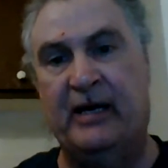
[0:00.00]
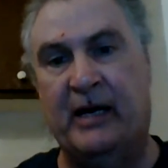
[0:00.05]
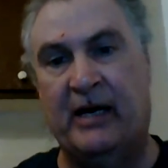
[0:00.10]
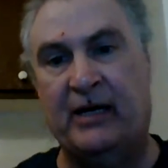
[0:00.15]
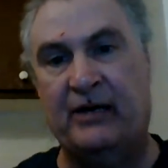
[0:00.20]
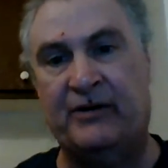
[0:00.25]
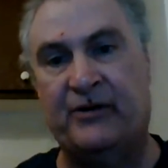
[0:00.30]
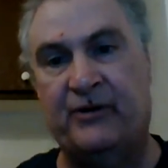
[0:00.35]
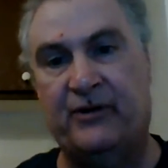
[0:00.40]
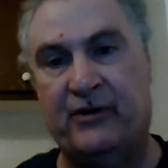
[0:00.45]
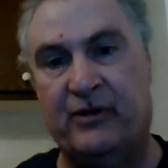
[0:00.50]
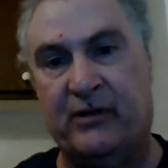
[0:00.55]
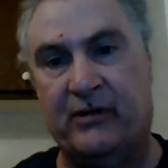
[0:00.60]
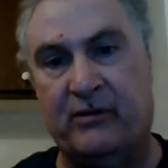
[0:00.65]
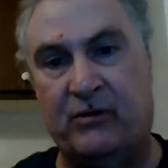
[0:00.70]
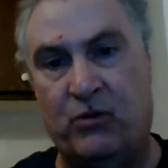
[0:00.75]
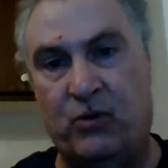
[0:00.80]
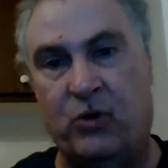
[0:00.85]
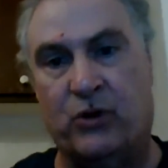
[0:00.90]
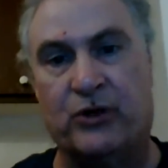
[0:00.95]
on
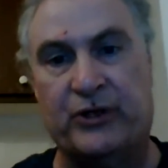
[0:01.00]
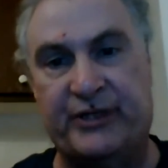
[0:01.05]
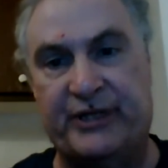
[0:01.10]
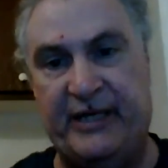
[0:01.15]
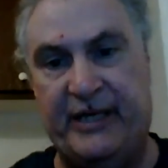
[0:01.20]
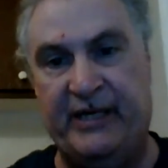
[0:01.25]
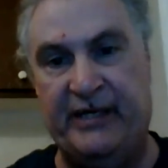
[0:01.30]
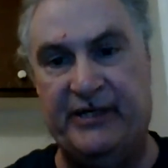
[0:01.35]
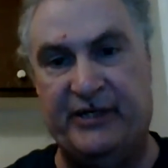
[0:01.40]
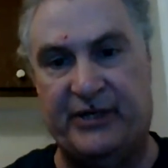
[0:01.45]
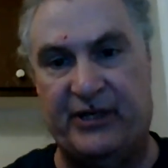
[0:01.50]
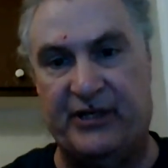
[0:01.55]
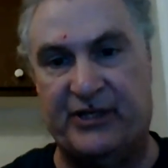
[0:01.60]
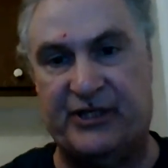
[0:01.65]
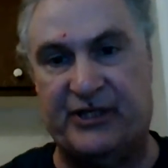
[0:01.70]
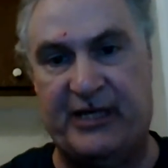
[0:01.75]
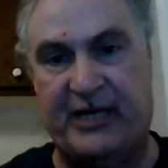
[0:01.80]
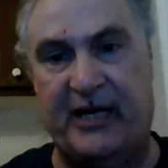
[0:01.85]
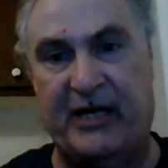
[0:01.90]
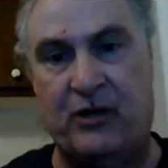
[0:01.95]
the quarantines and
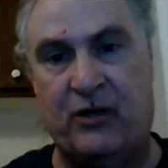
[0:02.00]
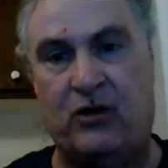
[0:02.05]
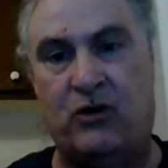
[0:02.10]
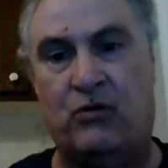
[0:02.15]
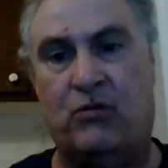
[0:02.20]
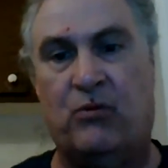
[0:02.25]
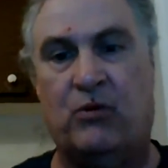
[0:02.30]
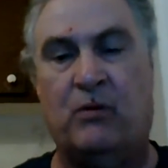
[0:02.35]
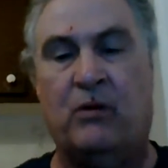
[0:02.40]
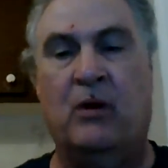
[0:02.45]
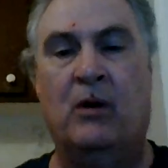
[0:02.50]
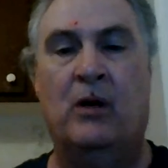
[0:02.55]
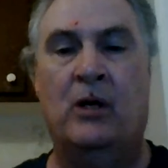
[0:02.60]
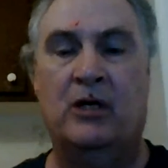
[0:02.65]
the